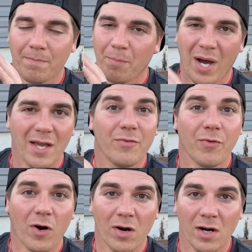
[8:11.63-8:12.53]
by
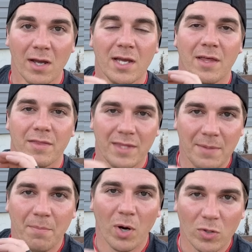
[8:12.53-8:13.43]
far the
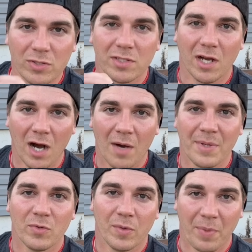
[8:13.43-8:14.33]
most
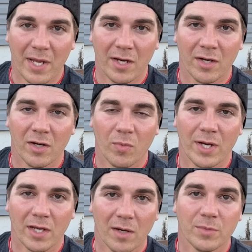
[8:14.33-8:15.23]
common repair when
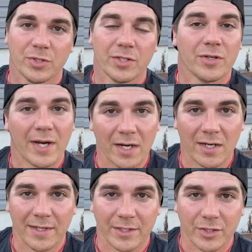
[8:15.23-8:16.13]
it comes to your air
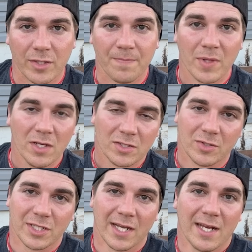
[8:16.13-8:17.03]
conditioner. So
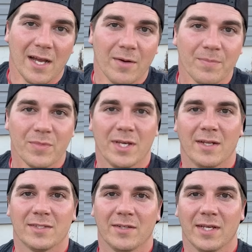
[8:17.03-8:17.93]
check it out, and
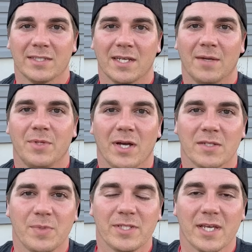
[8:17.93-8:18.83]
until next time, you guys
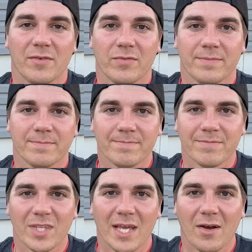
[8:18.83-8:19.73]
be safe.
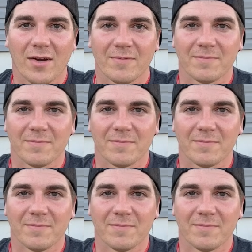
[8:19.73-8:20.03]
Later.